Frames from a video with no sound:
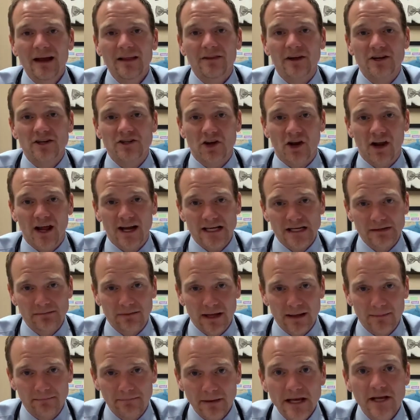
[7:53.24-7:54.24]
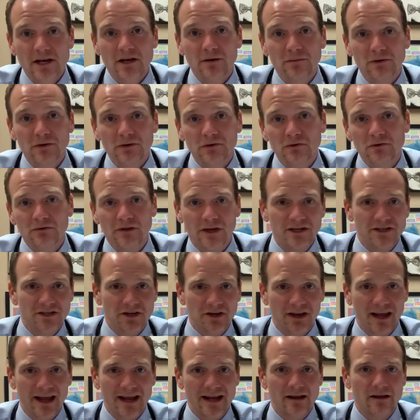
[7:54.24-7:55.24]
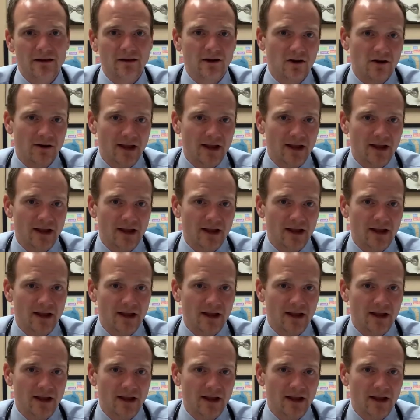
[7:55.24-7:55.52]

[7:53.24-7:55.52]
They should like to play peekaboo. They should like,